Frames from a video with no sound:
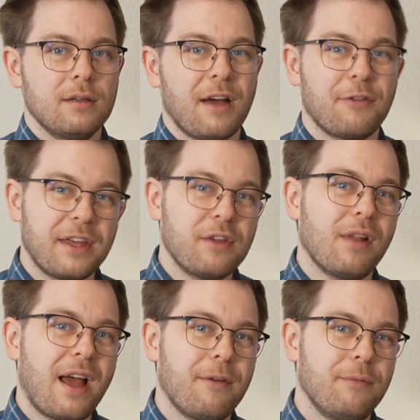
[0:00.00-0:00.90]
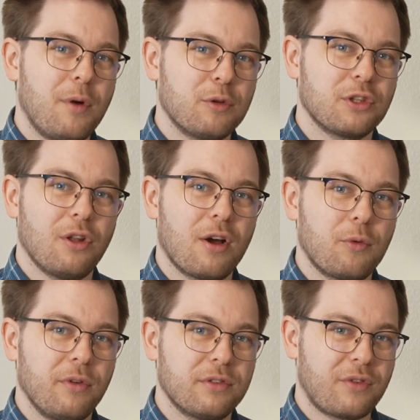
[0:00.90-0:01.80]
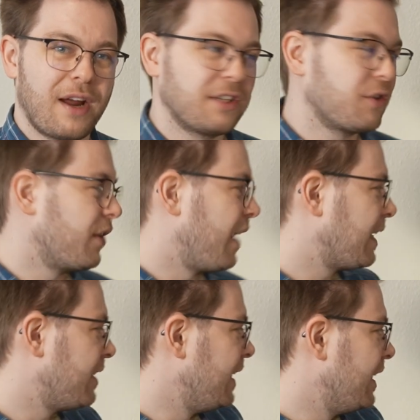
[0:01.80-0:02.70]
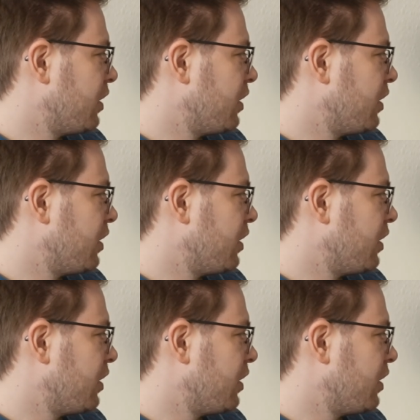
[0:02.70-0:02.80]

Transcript: I think you'll have most luck with trying to connect the